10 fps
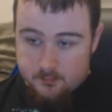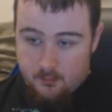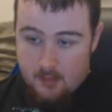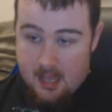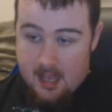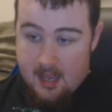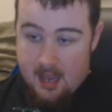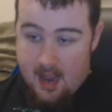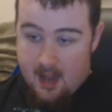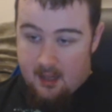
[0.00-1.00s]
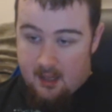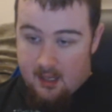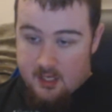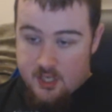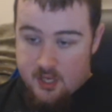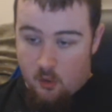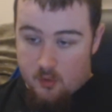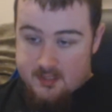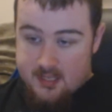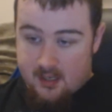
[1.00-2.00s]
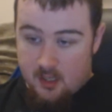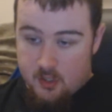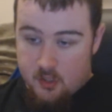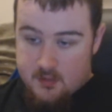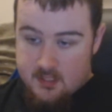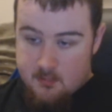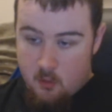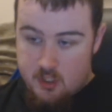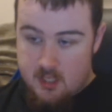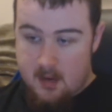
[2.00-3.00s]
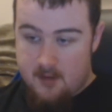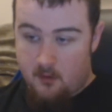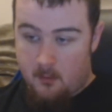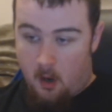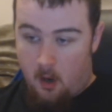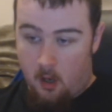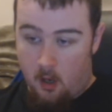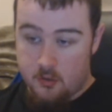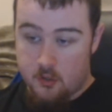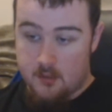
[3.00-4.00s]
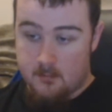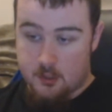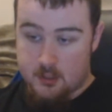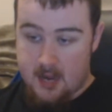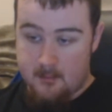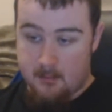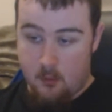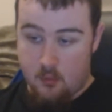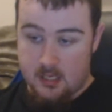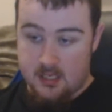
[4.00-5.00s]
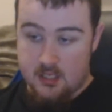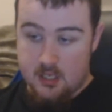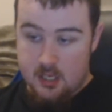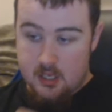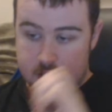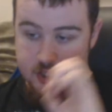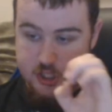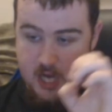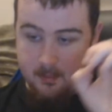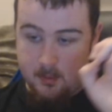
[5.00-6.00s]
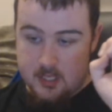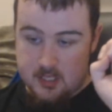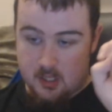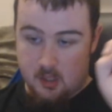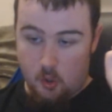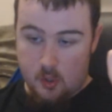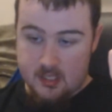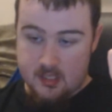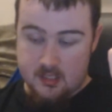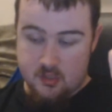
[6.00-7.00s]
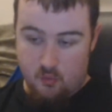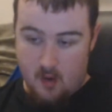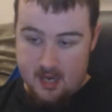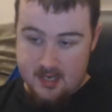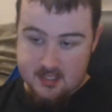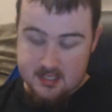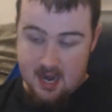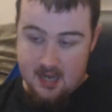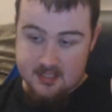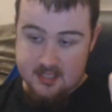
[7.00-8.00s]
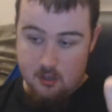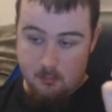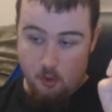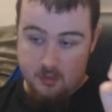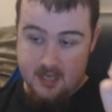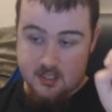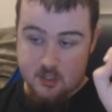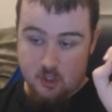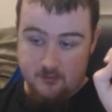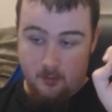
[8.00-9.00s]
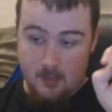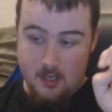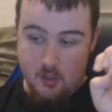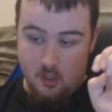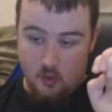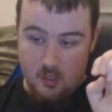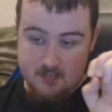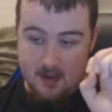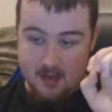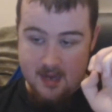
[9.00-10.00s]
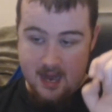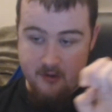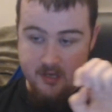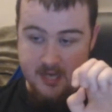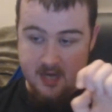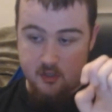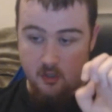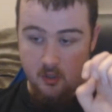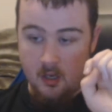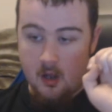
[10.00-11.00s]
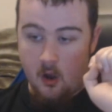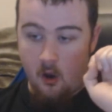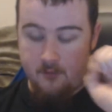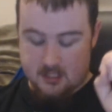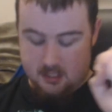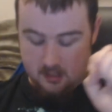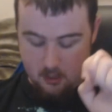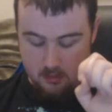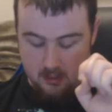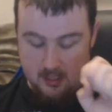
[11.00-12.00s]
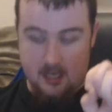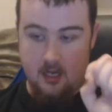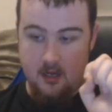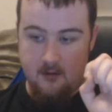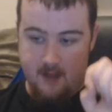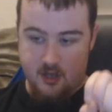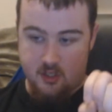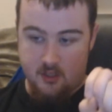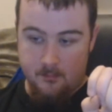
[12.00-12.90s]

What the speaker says: Ishigo Seika uses mochi made from 100% pounded Japanese glutinous rice and a secret process to transform it into a crisp and airy texture of this cloud-like confection.